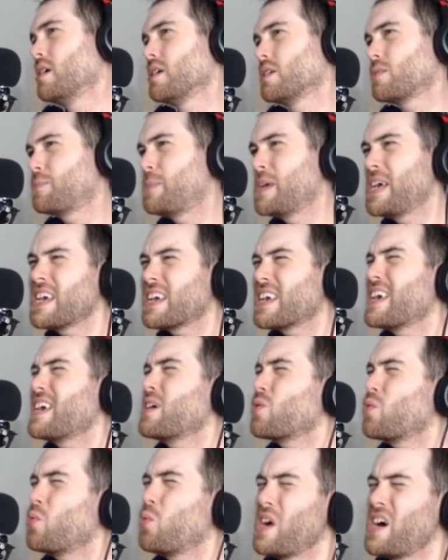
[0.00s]

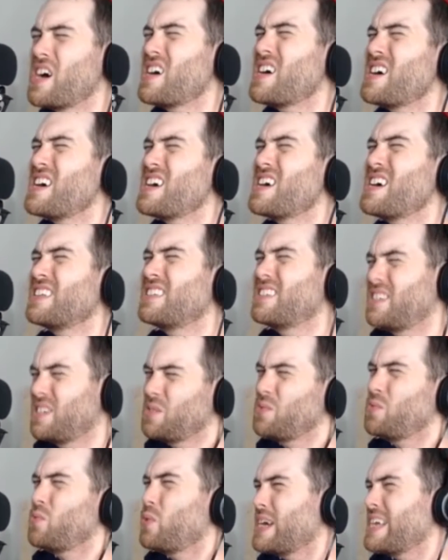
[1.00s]
speaking words
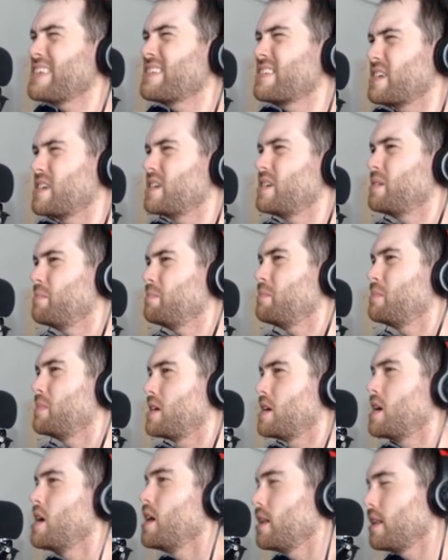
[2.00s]
of wisdom.
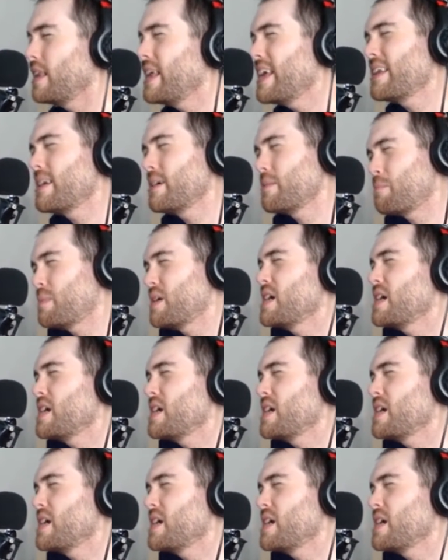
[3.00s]
Let it